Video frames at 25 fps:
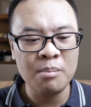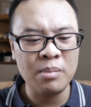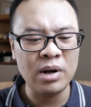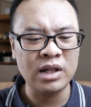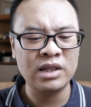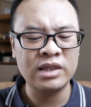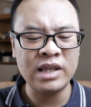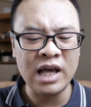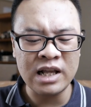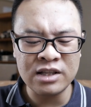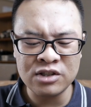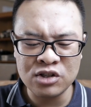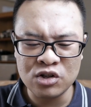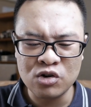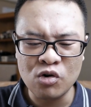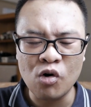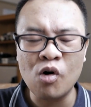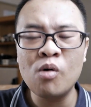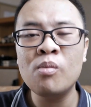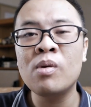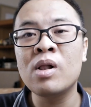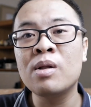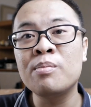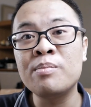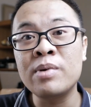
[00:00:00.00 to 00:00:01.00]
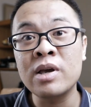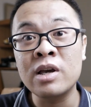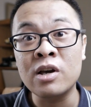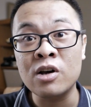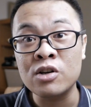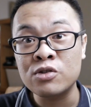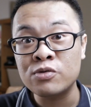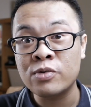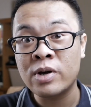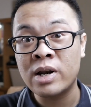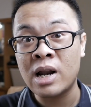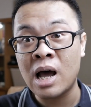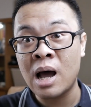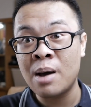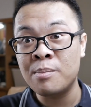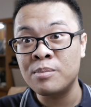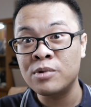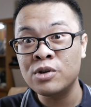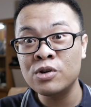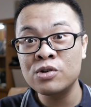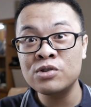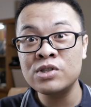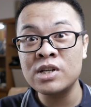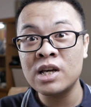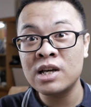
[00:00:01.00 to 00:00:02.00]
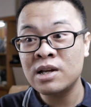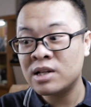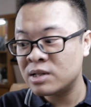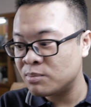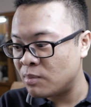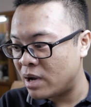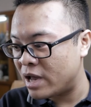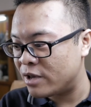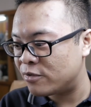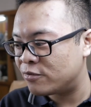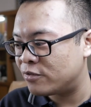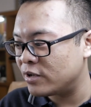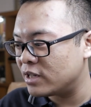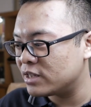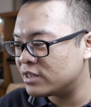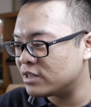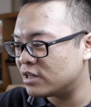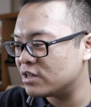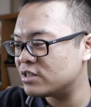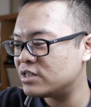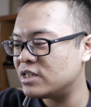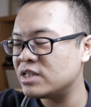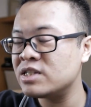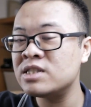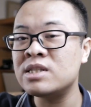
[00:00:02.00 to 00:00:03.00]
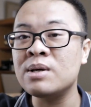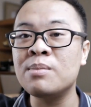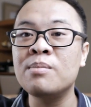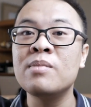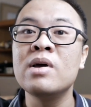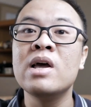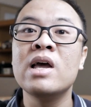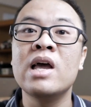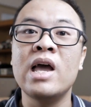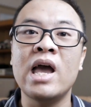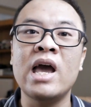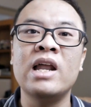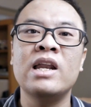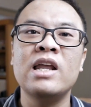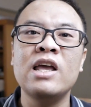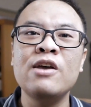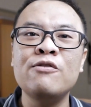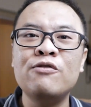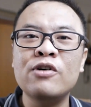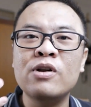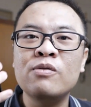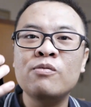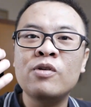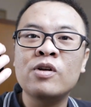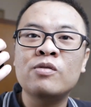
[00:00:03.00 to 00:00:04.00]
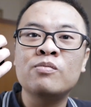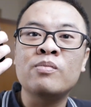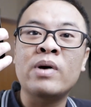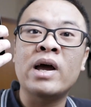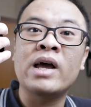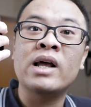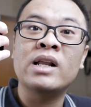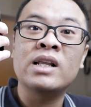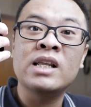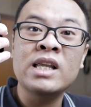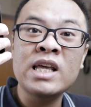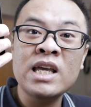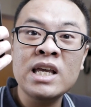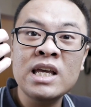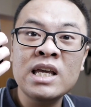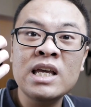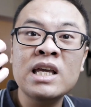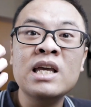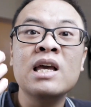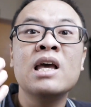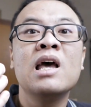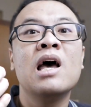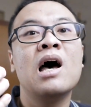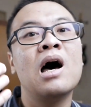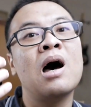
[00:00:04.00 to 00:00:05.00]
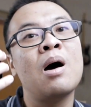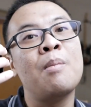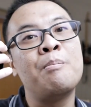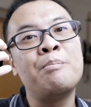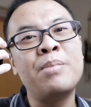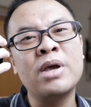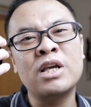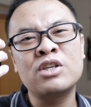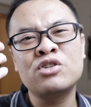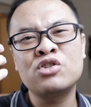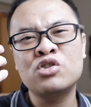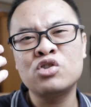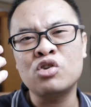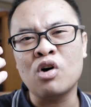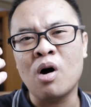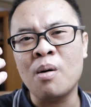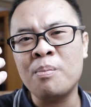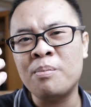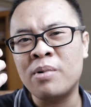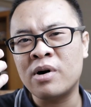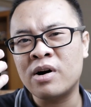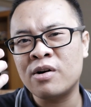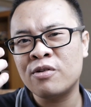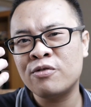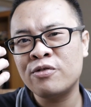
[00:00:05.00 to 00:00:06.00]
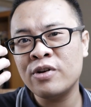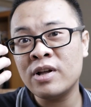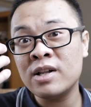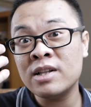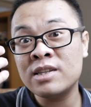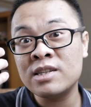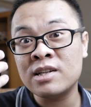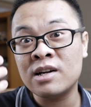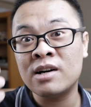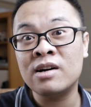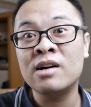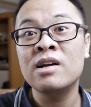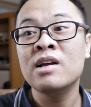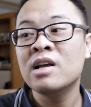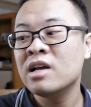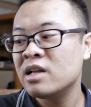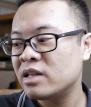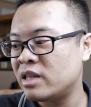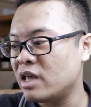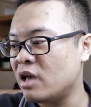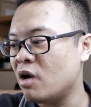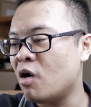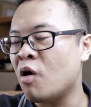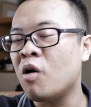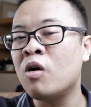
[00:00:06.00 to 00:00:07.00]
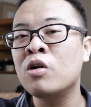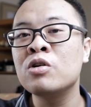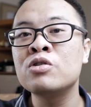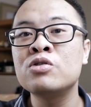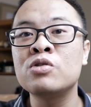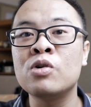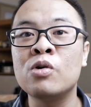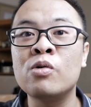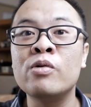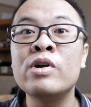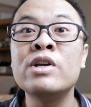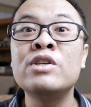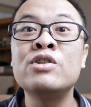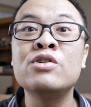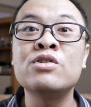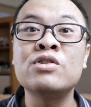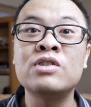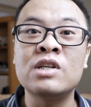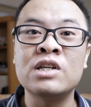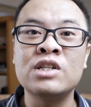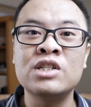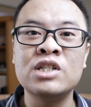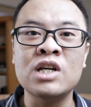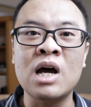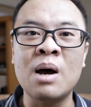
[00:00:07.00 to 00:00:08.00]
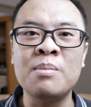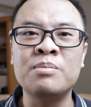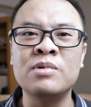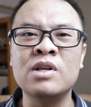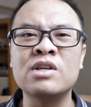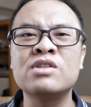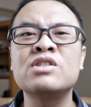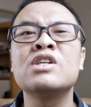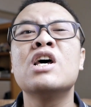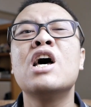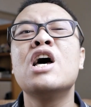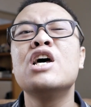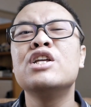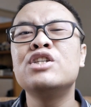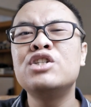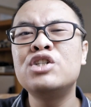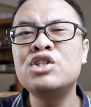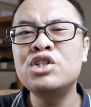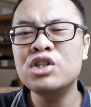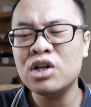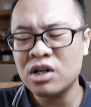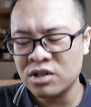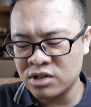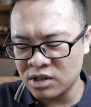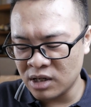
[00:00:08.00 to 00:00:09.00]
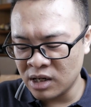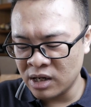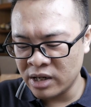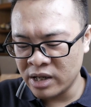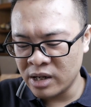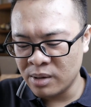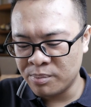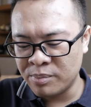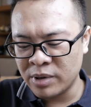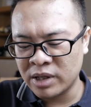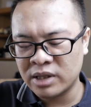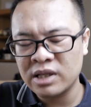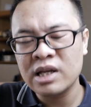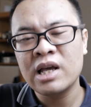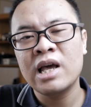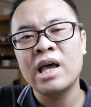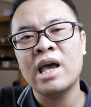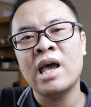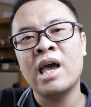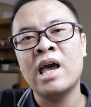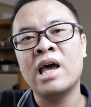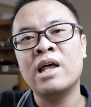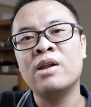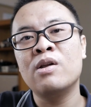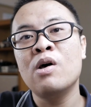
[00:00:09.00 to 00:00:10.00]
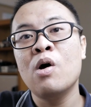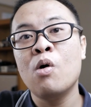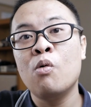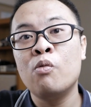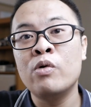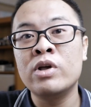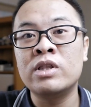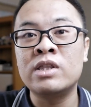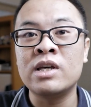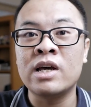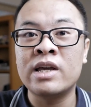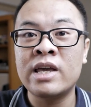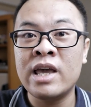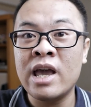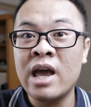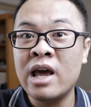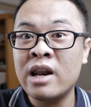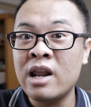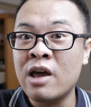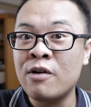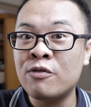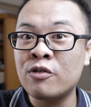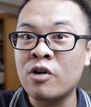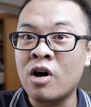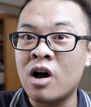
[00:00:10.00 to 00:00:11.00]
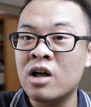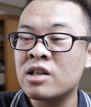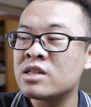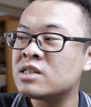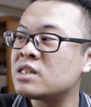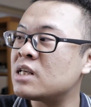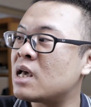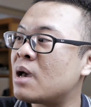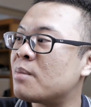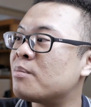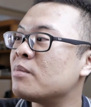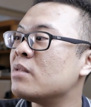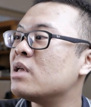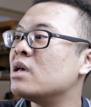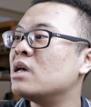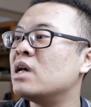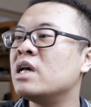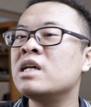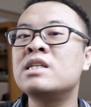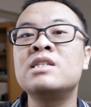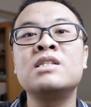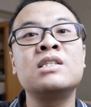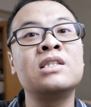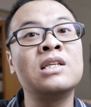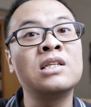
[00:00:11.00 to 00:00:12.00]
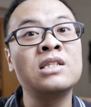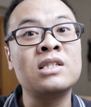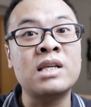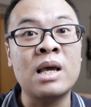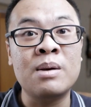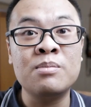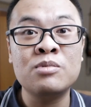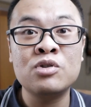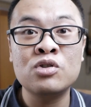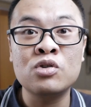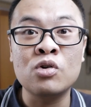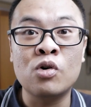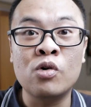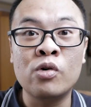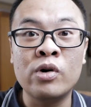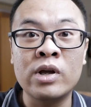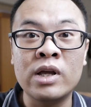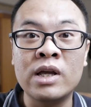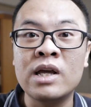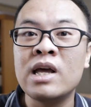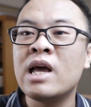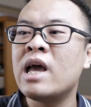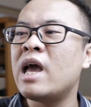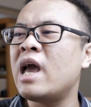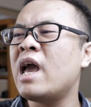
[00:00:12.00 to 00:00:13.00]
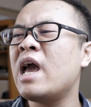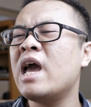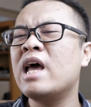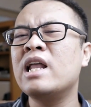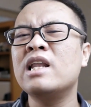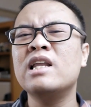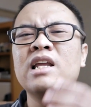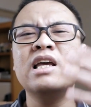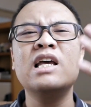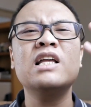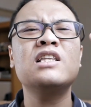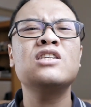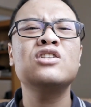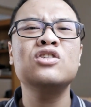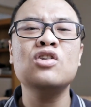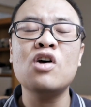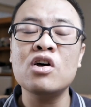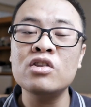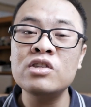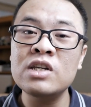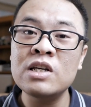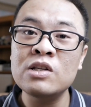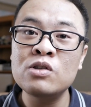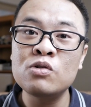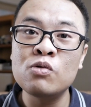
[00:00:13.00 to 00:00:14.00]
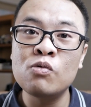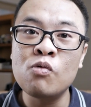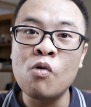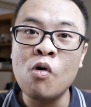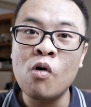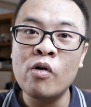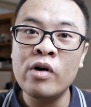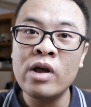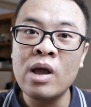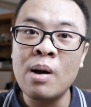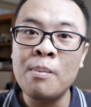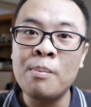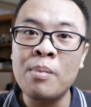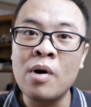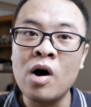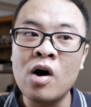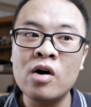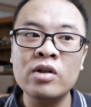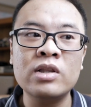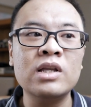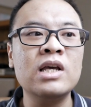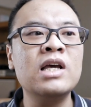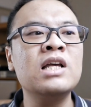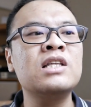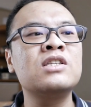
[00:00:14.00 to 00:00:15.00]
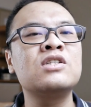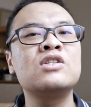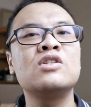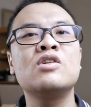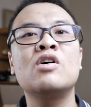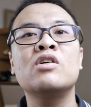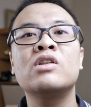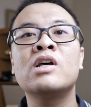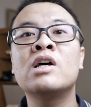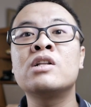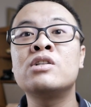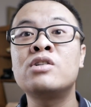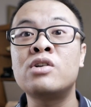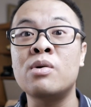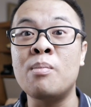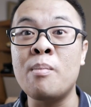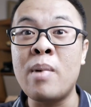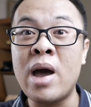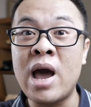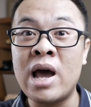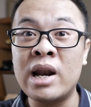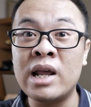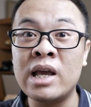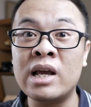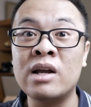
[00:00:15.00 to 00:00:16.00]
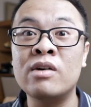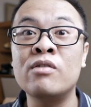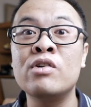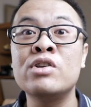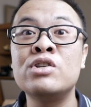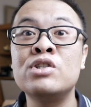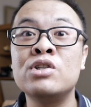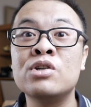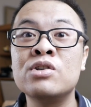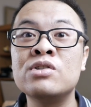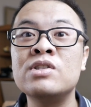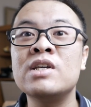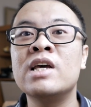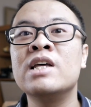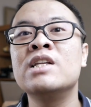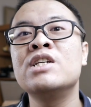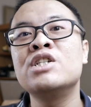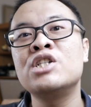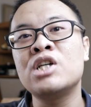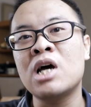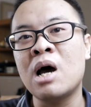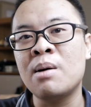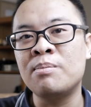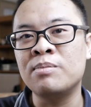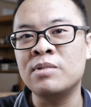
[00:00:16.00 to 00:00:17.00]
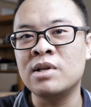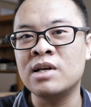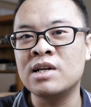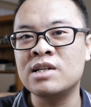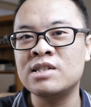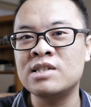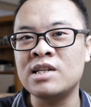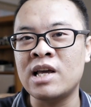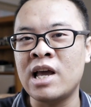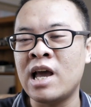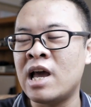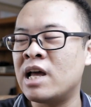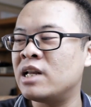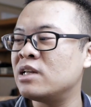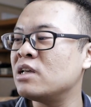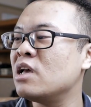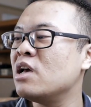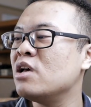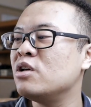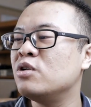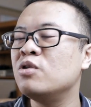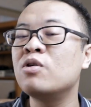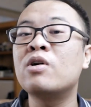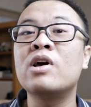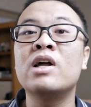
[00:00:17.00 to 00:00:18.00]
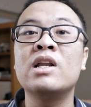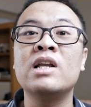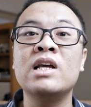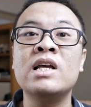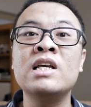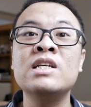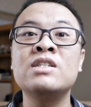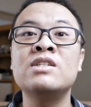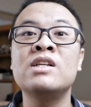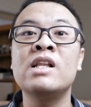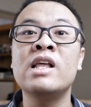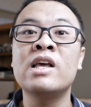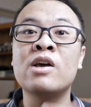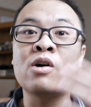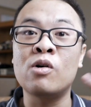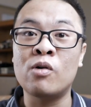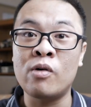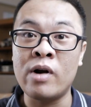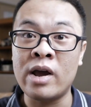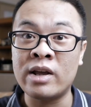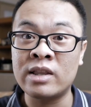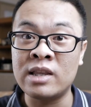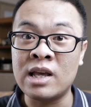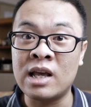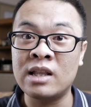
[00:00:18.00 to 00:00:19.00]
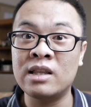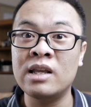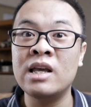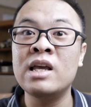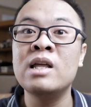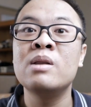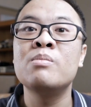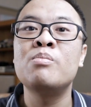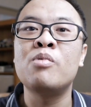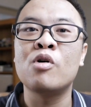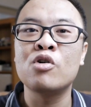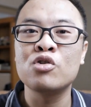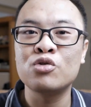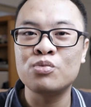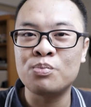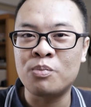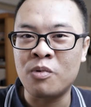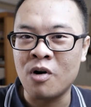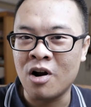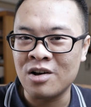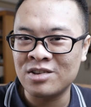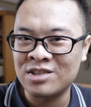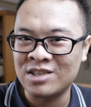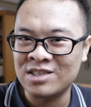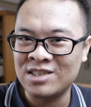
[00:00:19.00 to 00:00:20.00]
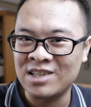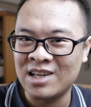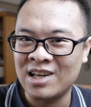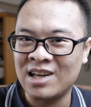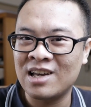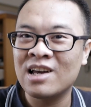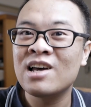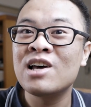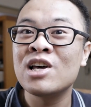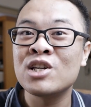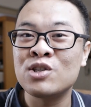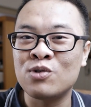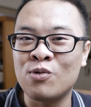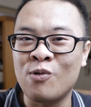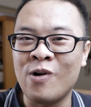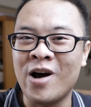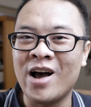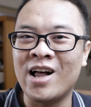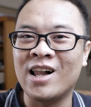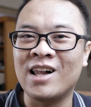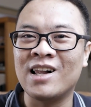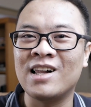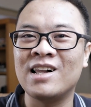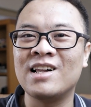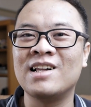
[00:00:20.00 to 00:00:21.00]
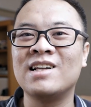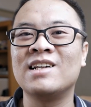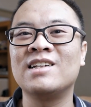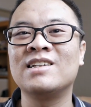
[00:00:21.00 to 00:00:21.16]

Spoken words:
But that's normal, because when I'm using my filter system and even with my Lee big stopper filter, they also reduce the sharpness just a little bit. And with the K&F Concept, it's the same story. And it's nothing to worry about, it's not a dramatic reduce in sharpness, and you can easily correct that in post-processing as well.